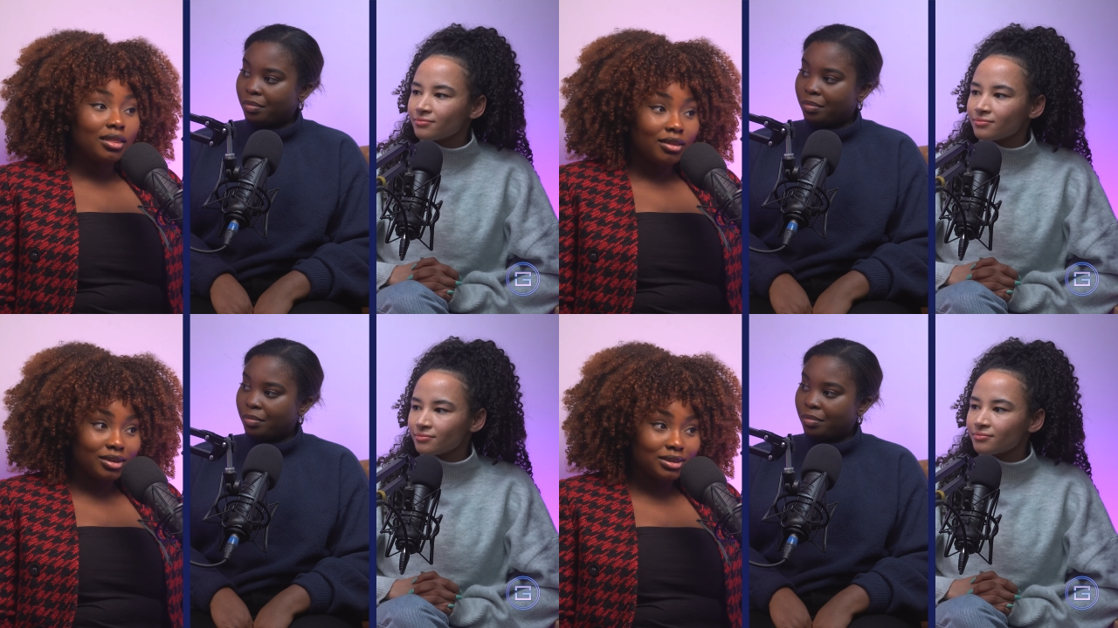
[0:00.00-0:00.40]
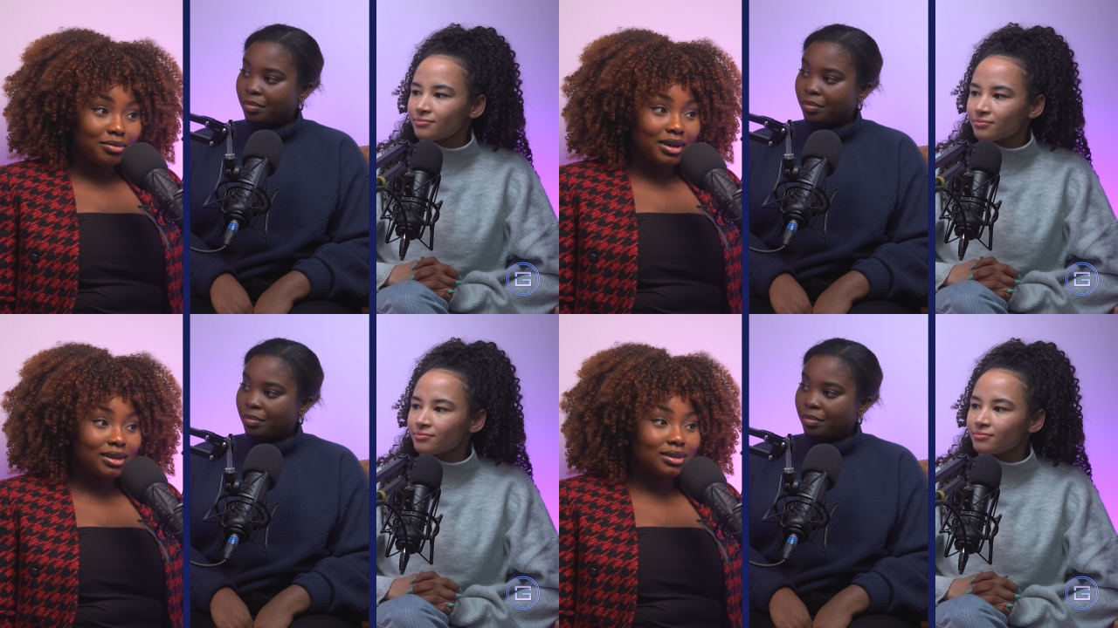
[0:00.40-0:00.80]
Speaker 1: their
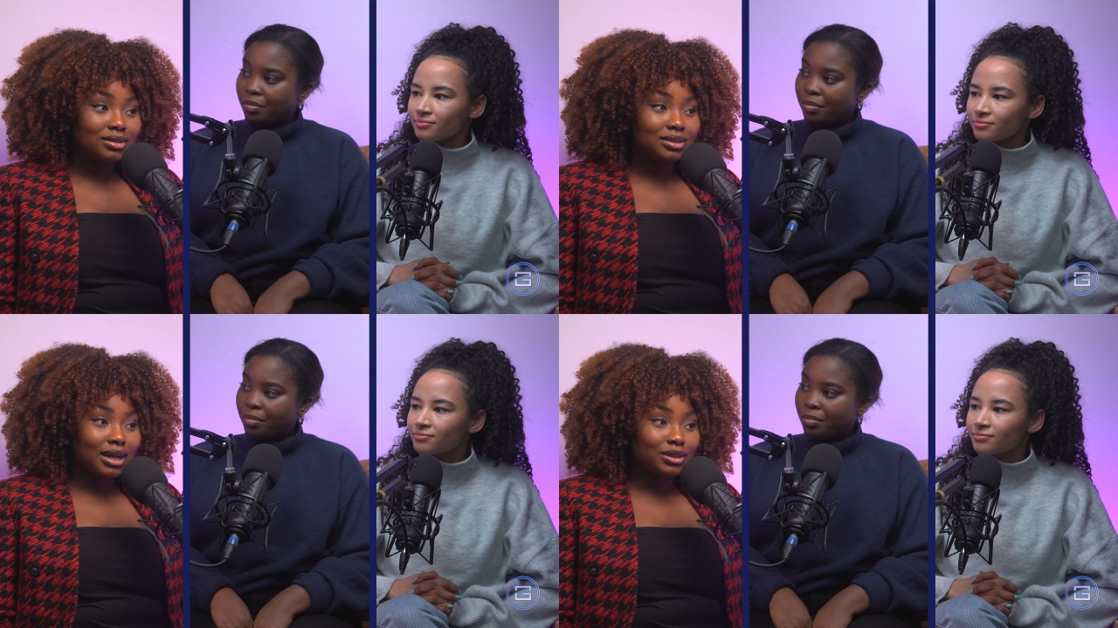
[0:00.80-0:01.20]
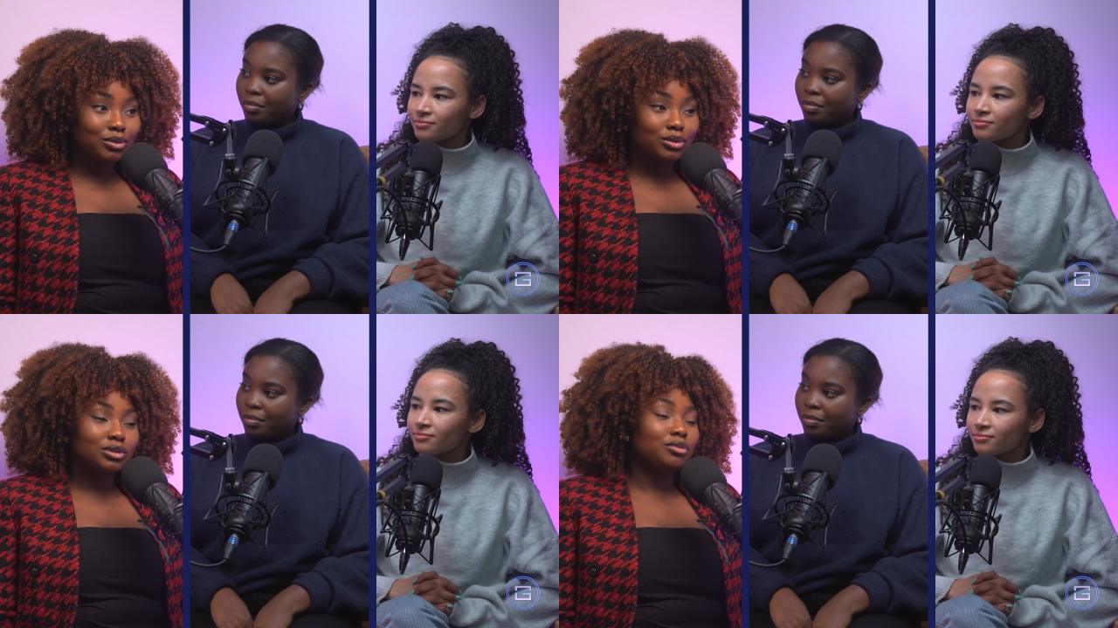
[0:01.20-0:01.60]
surveillance that is
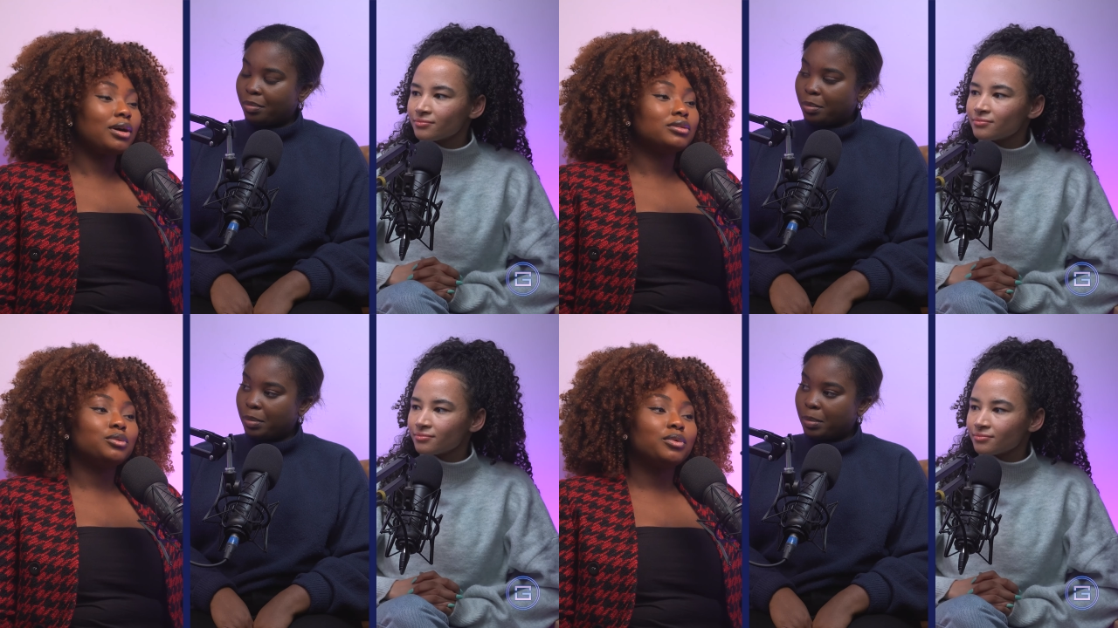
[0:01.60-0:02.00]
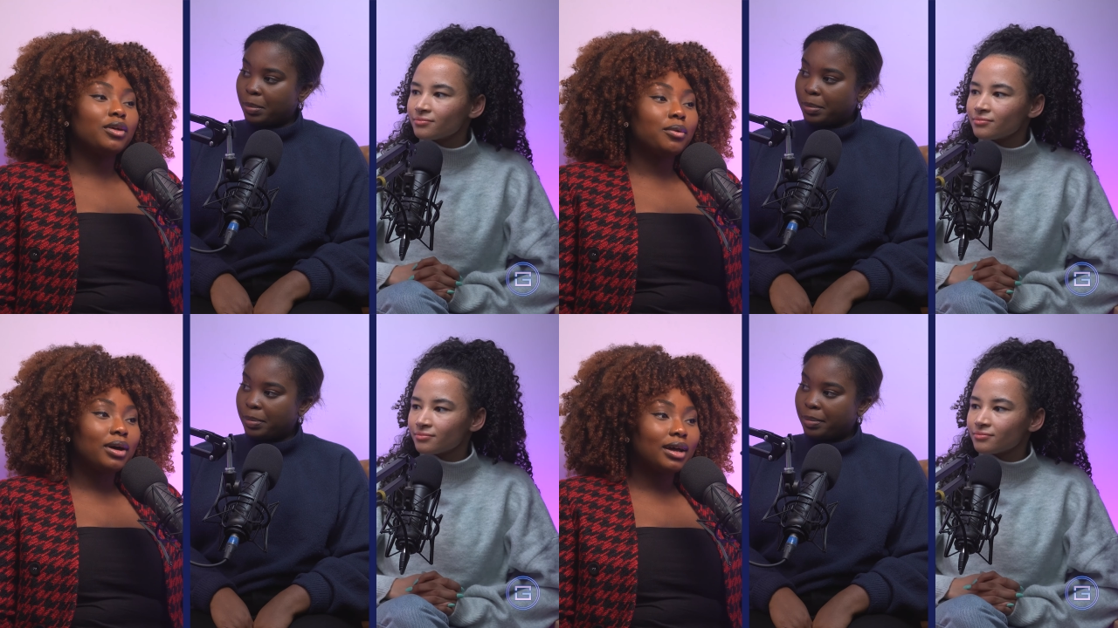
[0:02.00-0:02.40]
also surrounded with
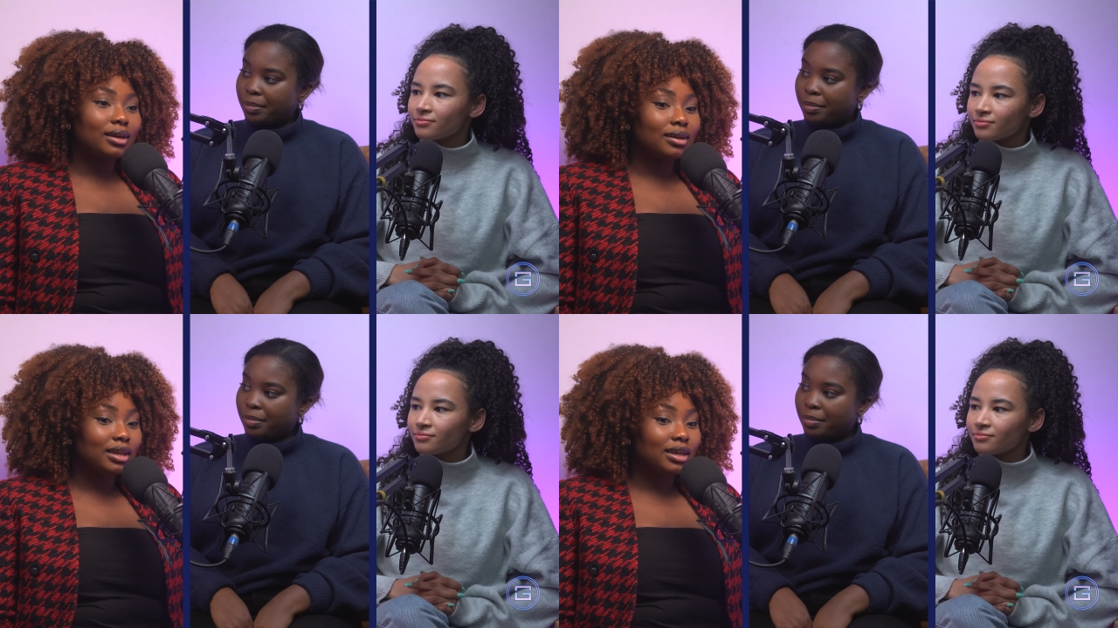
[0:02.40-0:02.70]
their work,